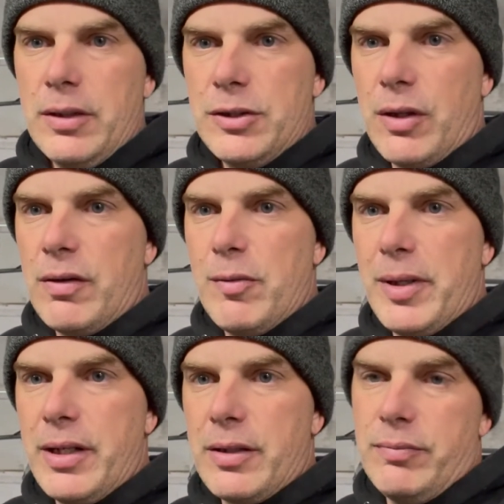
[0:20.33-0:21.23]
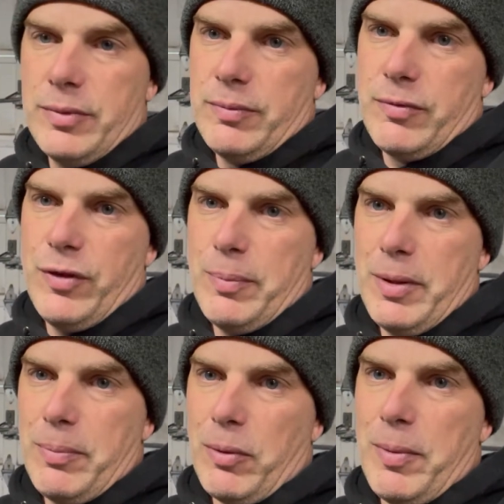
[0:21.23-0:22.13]
So everybody, a few
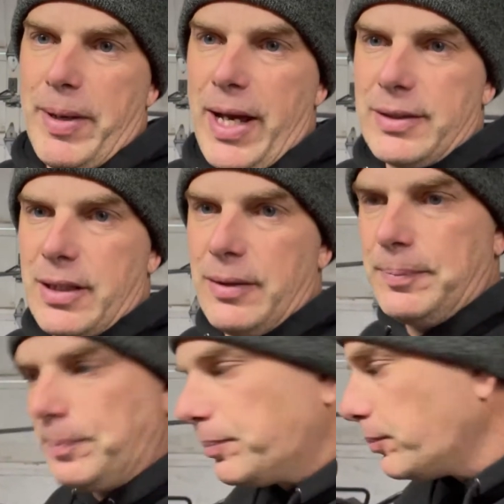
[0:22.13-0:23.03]
people have been asking.